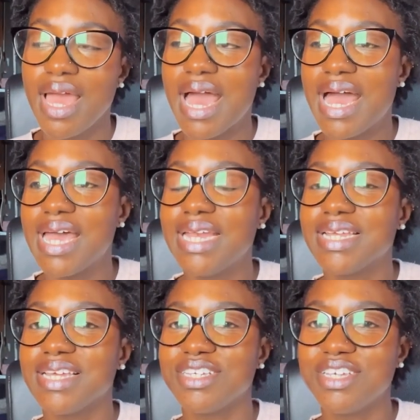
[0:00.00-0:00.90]
and
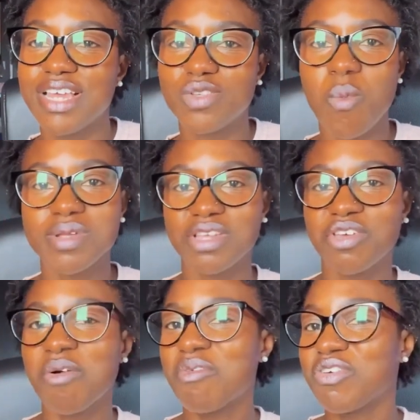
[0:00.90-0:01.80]
it's almost like
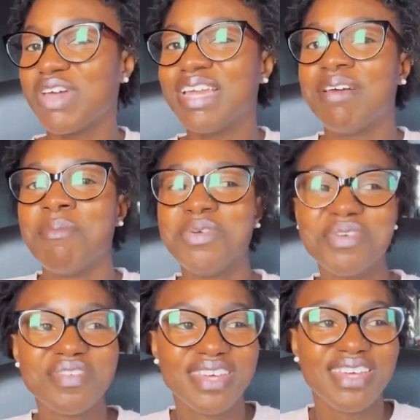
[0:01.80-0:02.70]
you're in a
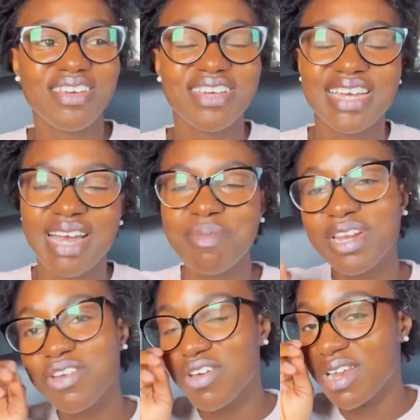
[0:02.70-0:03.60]
movie. I mean, I know her